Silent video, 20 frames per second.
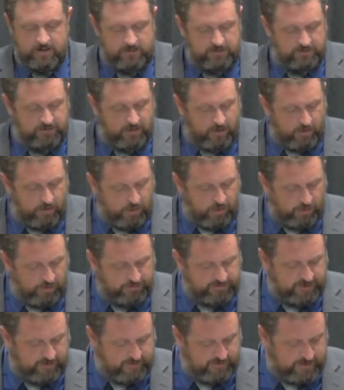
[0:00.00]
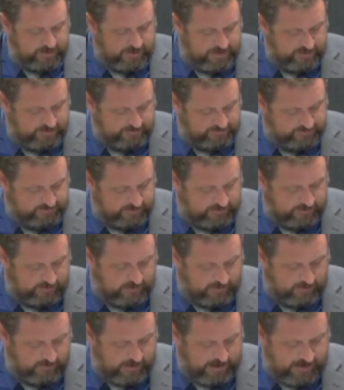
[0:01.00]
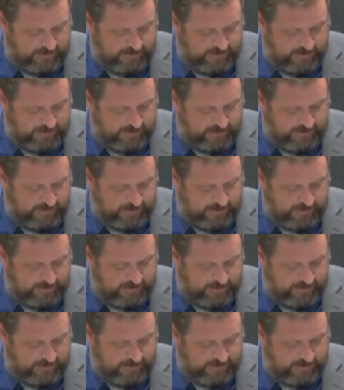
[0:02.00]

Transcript: Don't hold somebody's, you know,